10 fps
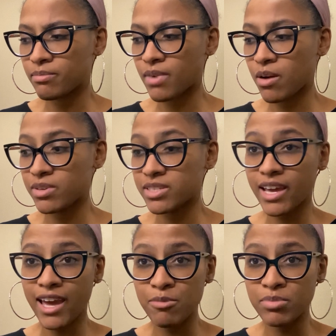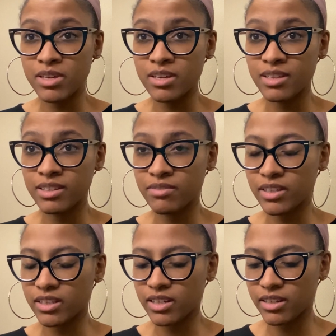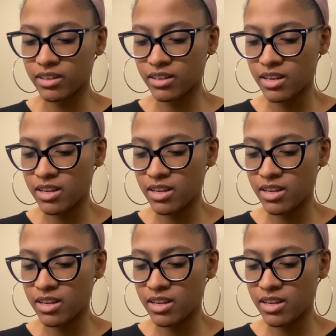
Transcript: I wasn't happy living there.